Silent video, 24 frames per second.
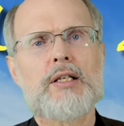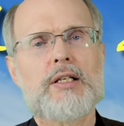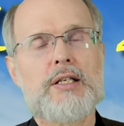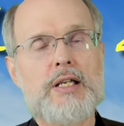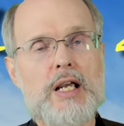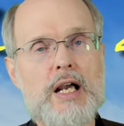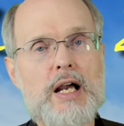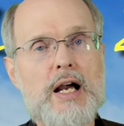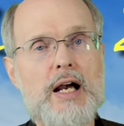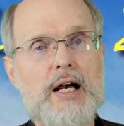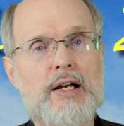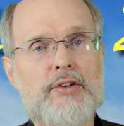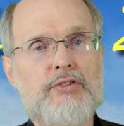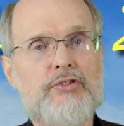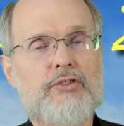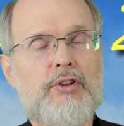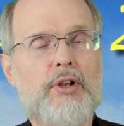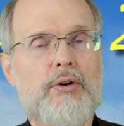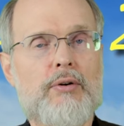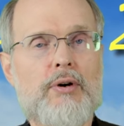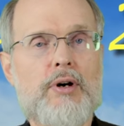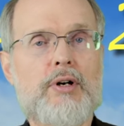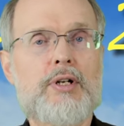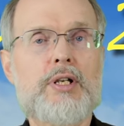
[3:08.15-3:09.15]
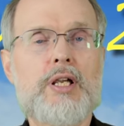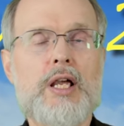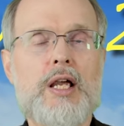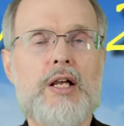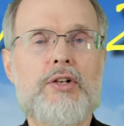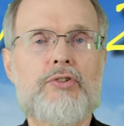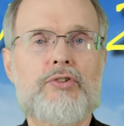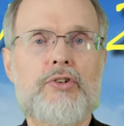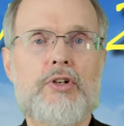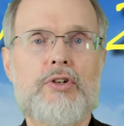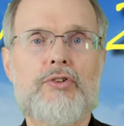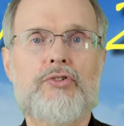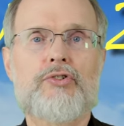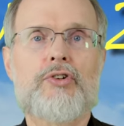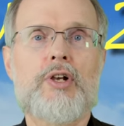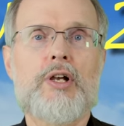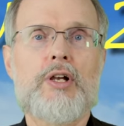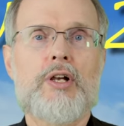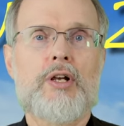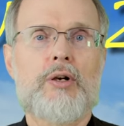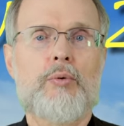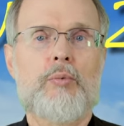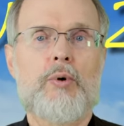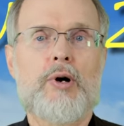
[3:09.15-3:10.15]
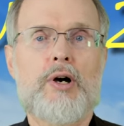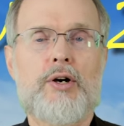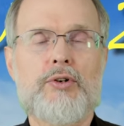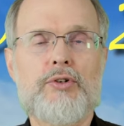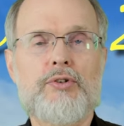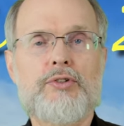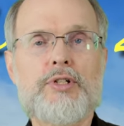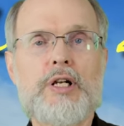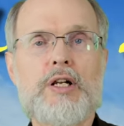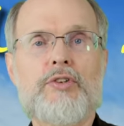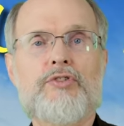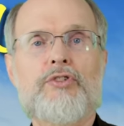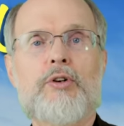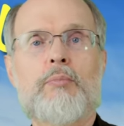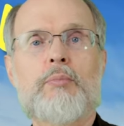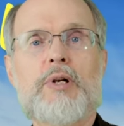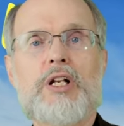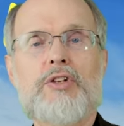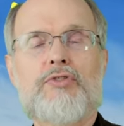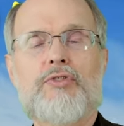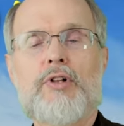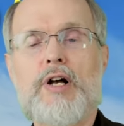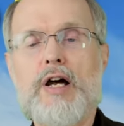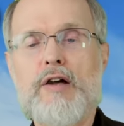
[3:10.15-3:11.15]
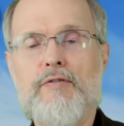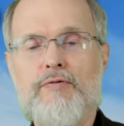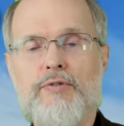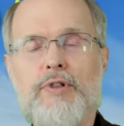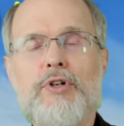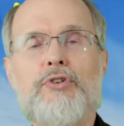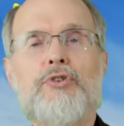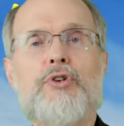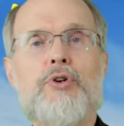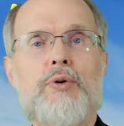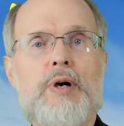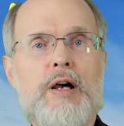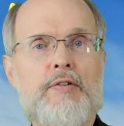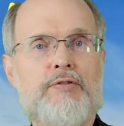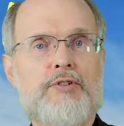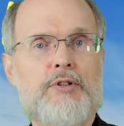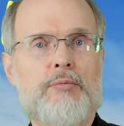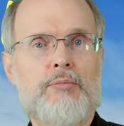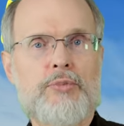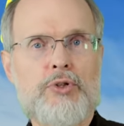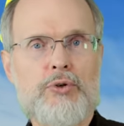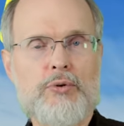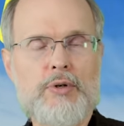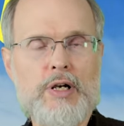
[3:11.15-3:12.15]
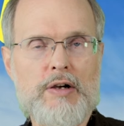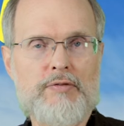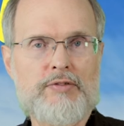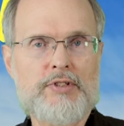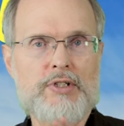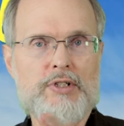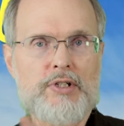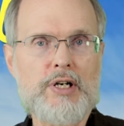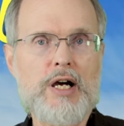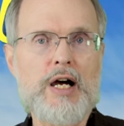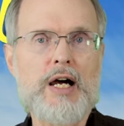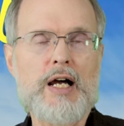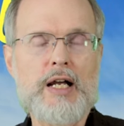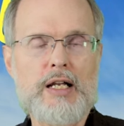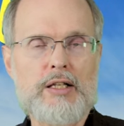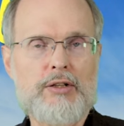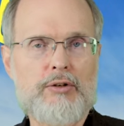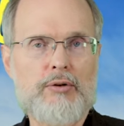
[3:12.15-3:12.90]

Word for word: yes, there are cases where you take somebody's life, then you have to die.